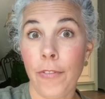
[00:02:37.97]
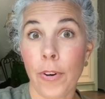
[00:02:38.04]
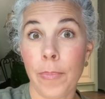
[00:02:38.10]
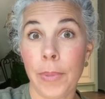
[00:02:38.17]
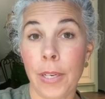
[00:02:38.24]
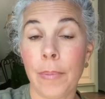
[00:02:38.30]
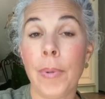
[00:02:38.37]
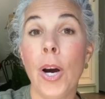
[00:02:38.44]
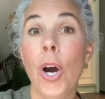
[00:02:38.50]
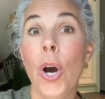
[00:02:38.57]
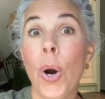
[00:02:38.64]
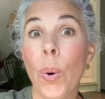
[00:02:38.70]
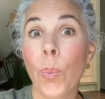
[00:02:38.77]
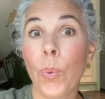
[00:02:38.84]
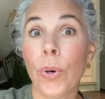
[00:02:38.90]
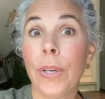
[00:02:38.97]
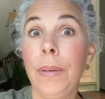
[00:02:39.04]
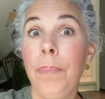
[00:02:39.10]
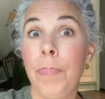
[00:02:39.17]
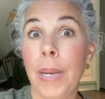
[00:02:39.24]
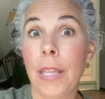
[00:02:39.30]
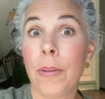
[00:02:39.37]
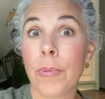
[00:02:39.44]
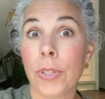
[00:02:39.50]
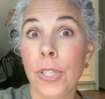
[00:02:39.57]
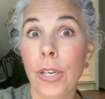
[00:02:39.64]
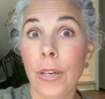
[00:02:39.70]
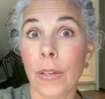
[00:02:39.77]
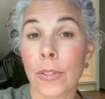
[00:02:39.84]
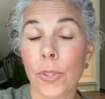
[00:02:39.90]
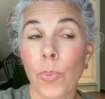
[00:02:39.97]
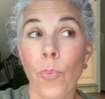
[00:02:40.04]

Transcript: from them would be the results.